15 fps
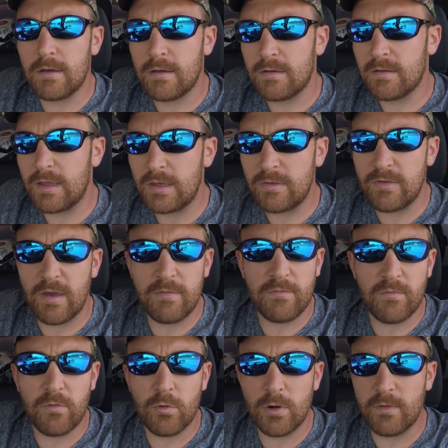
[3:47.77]
like
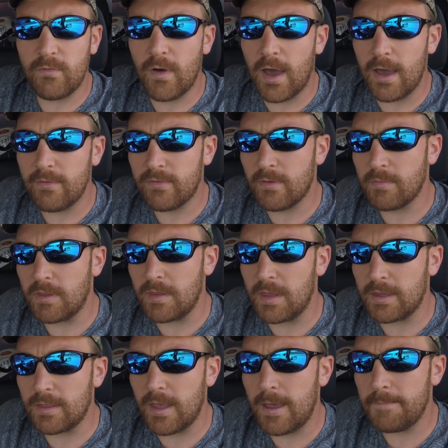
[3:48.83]
7:45, something
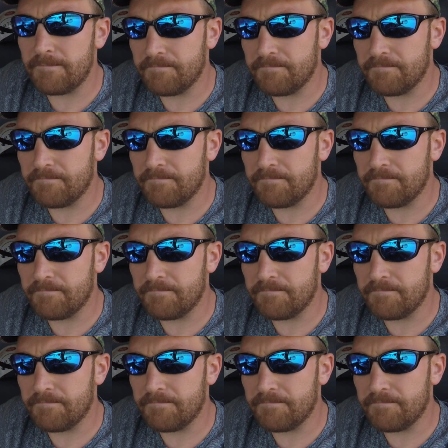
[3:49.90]
like that.